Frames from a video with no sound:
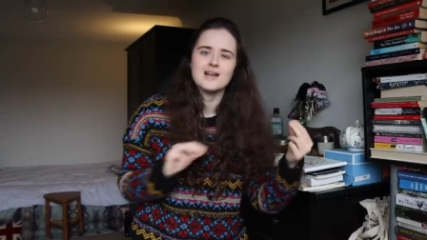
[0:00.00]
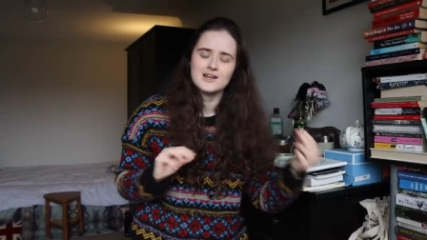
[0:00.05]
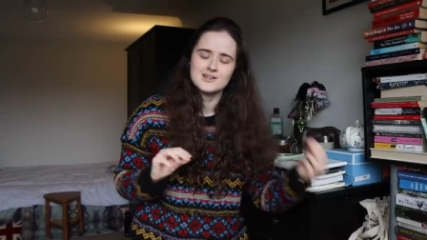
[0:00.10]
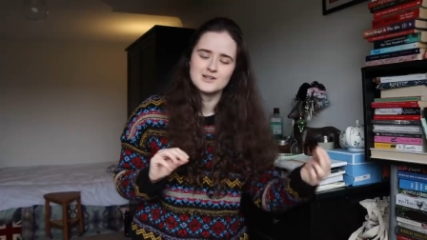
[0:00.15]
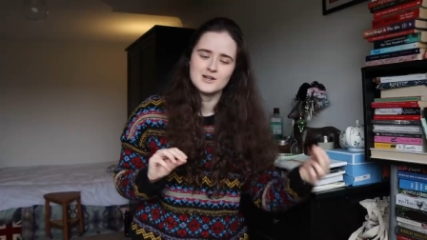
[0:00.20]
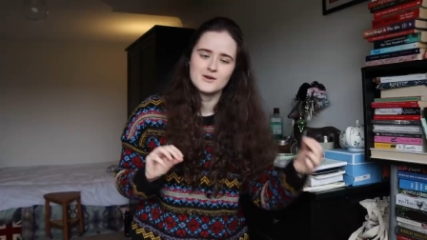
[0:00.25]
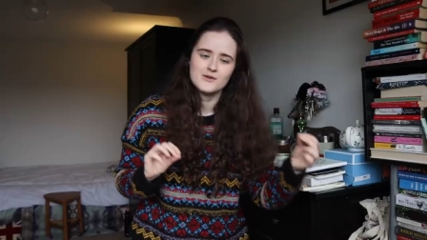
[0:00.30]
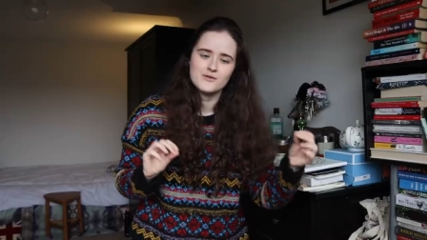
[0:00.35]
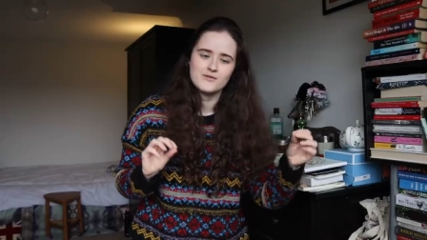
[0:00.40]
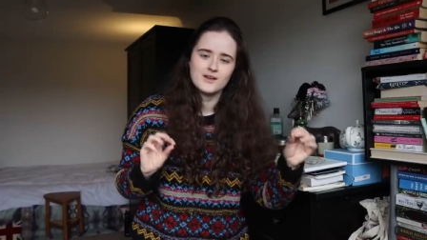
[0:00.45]
I
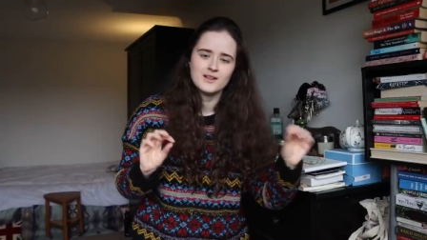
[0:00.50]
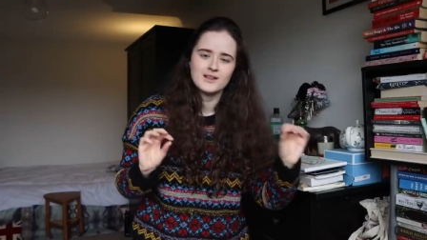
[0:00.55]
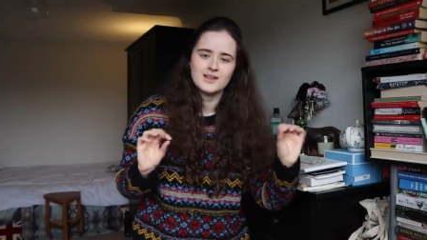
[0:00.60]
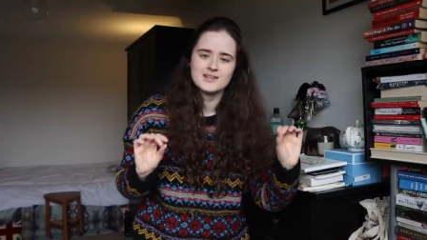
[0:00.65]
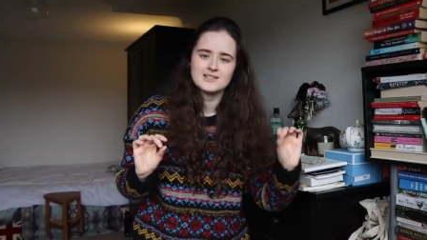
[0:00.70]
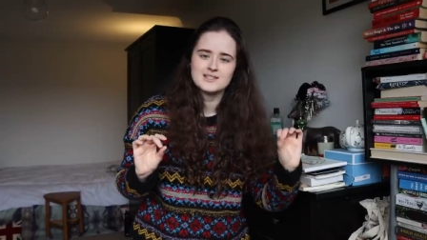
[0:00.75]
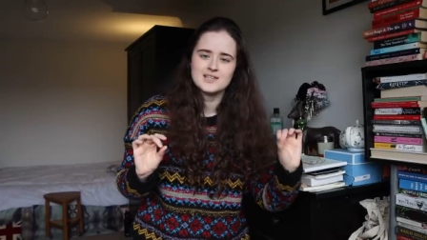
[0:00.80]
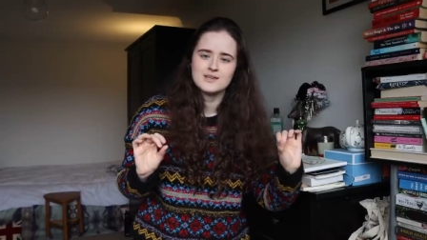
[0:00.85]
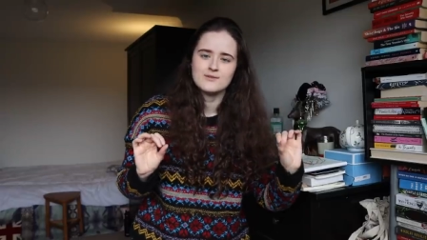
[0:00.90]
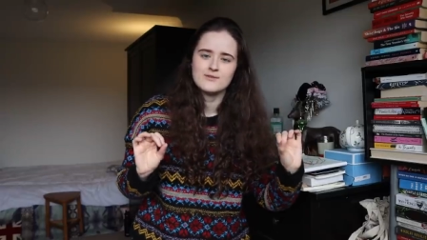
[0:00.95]
don't feel
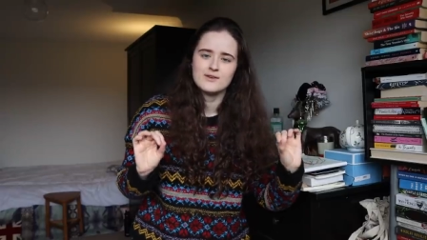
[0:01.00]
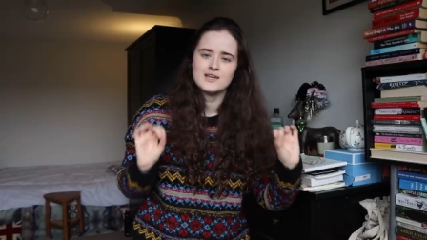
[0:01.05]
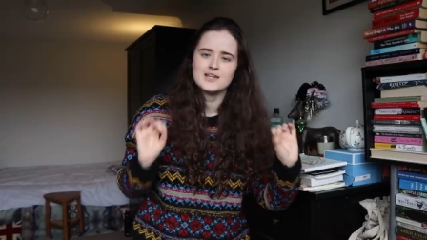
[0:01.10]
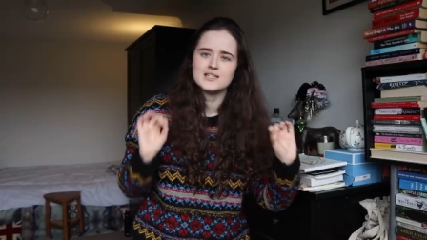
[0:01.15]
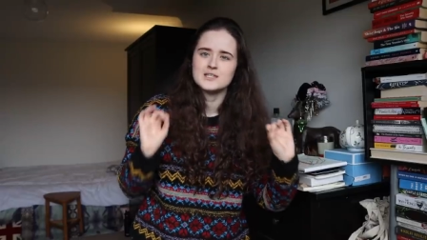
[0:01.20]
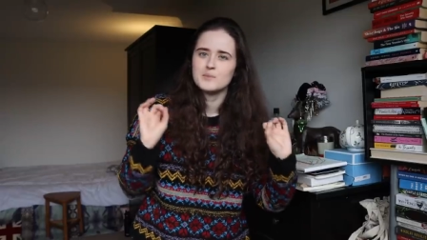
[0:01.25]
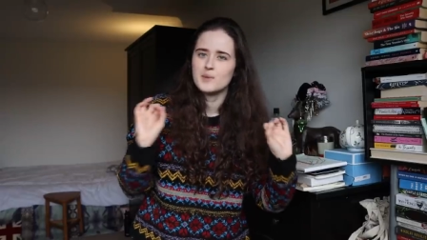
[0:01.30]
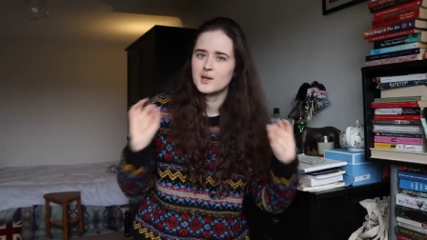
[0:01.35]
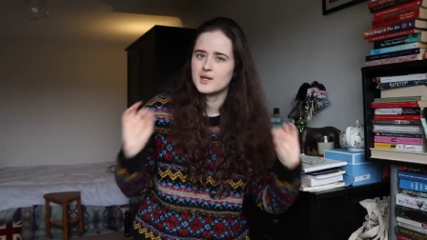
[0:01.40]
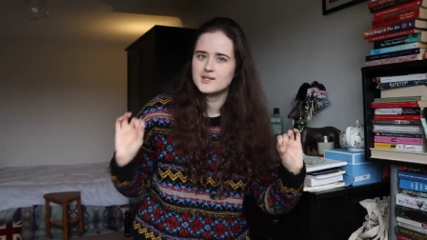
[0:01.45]
like TV
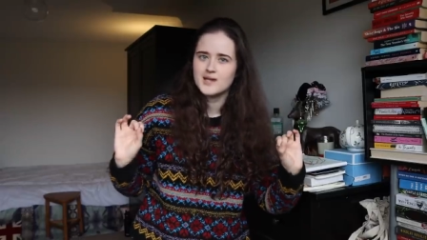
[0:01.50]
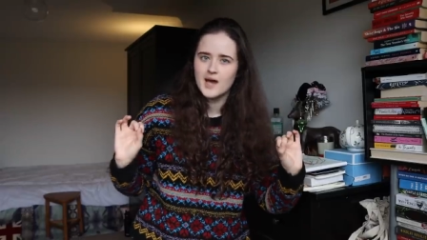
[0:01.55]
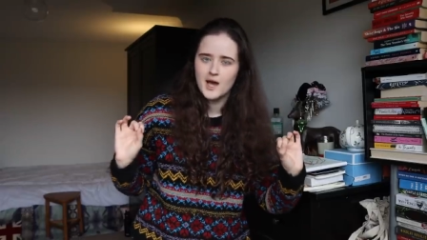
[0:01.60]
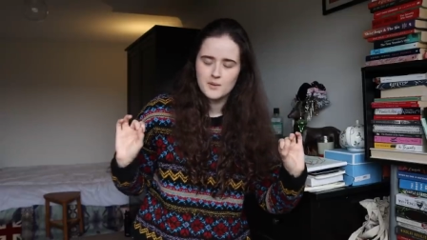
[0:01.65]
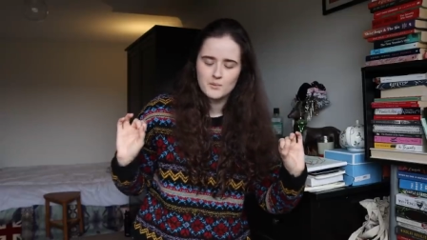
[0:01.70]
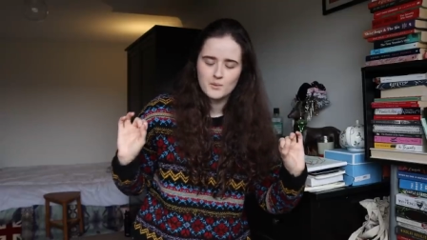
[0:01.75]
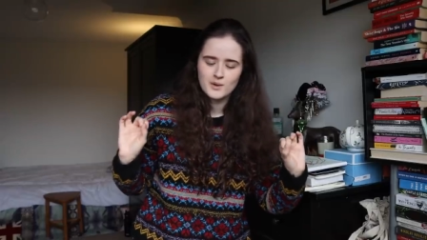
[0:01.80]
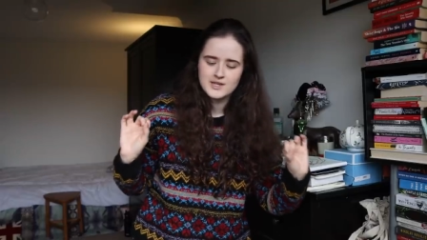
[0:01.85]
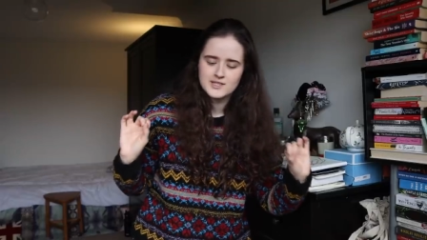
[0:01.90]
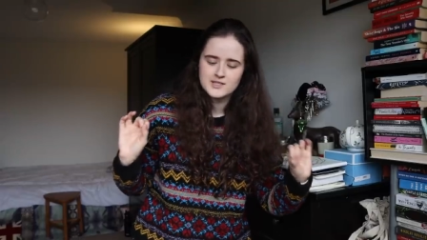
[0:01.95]
is a big
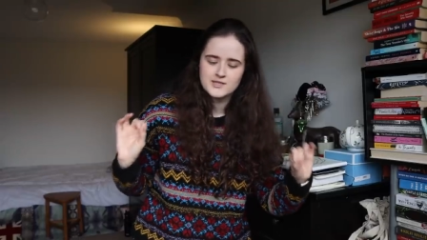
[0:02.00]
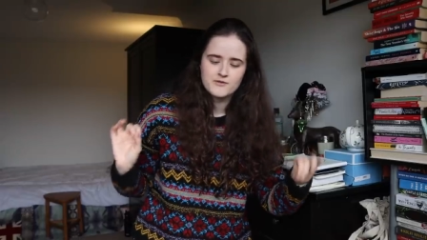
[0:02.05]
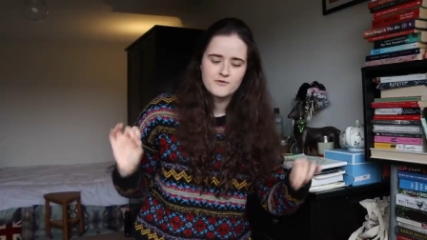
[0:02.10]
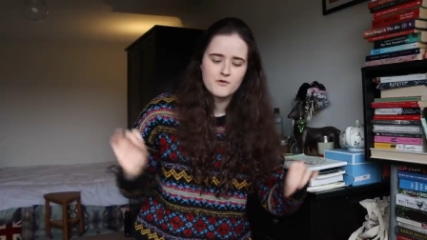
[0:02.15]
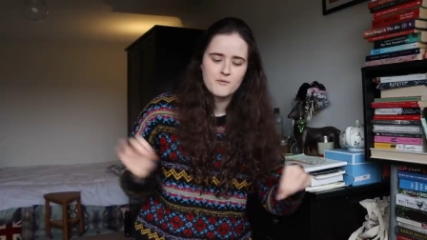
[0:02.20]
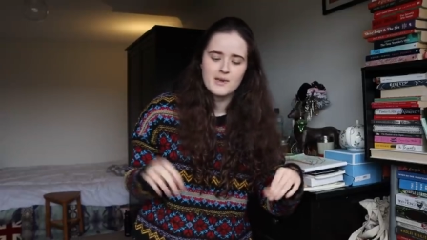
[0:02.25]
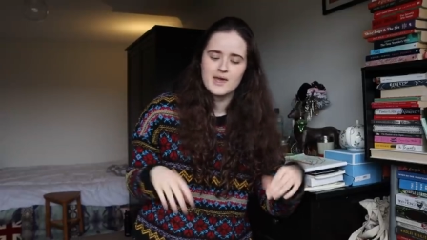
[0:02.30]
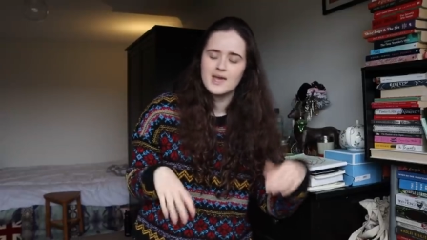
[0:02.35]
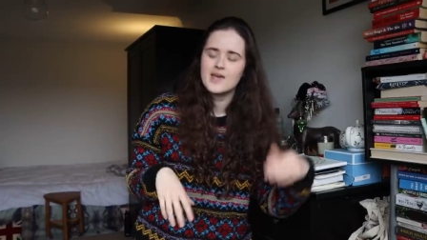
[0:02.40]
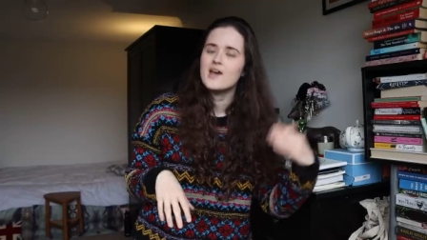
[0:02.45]
time waster
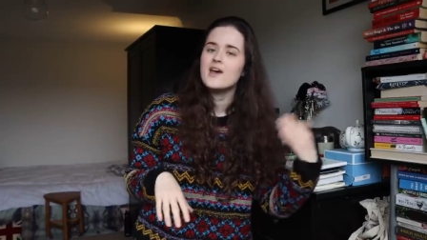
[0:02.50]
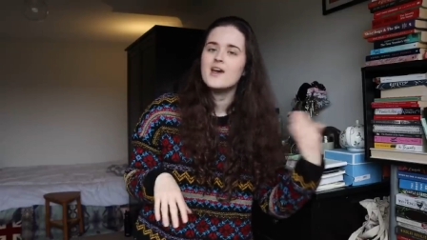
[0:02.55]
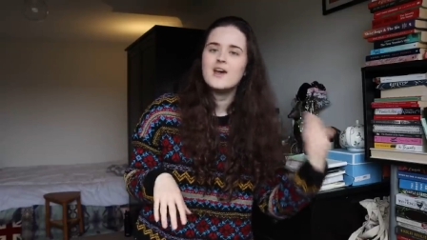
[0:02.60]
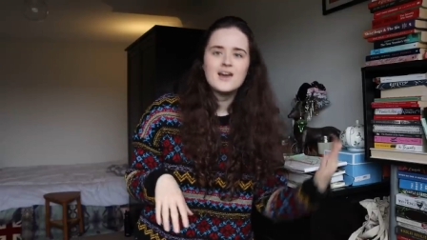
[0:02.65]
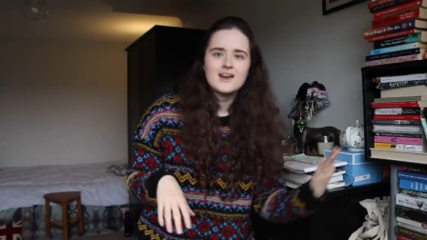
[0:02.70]
for me,